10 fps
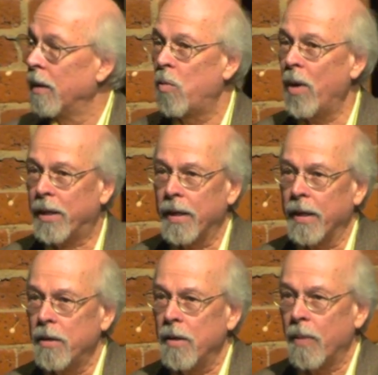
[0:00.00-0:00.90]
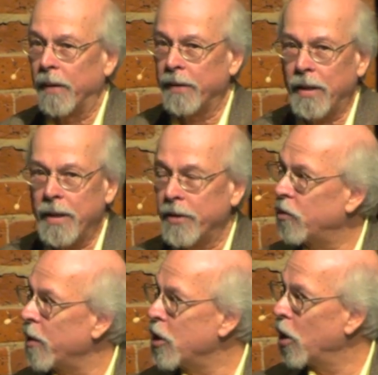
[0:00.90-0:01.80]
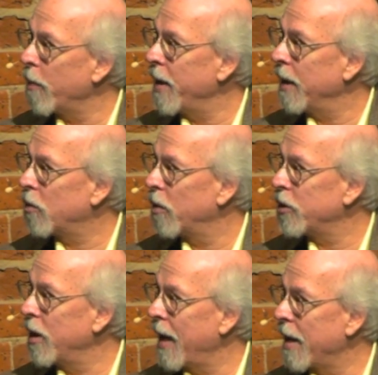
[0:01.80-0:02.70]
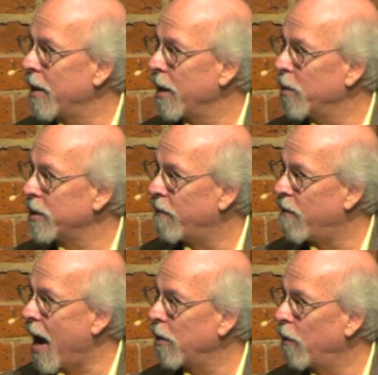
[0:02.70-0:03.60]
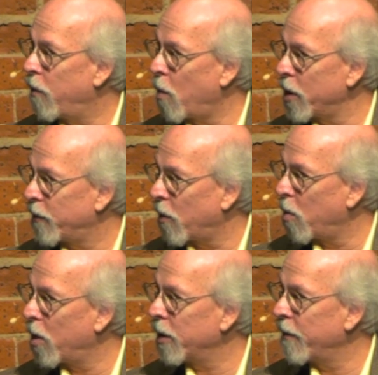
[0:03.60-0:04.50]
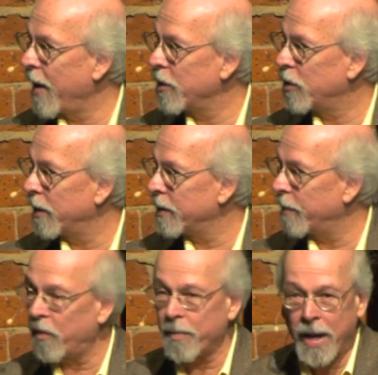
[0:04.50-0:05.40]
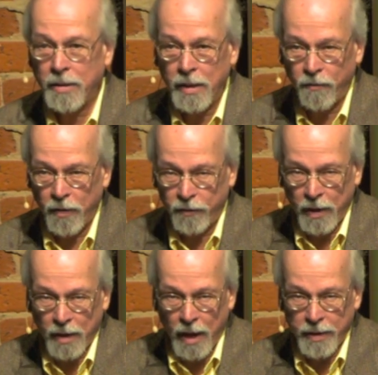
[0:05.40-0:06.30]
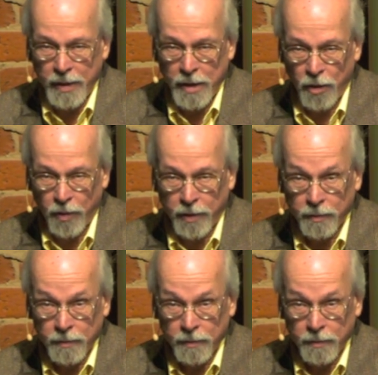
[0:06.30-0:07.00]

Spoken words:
Quickly, a little history. European Christianity was a vital force for world evangelism from 1850 to 1900.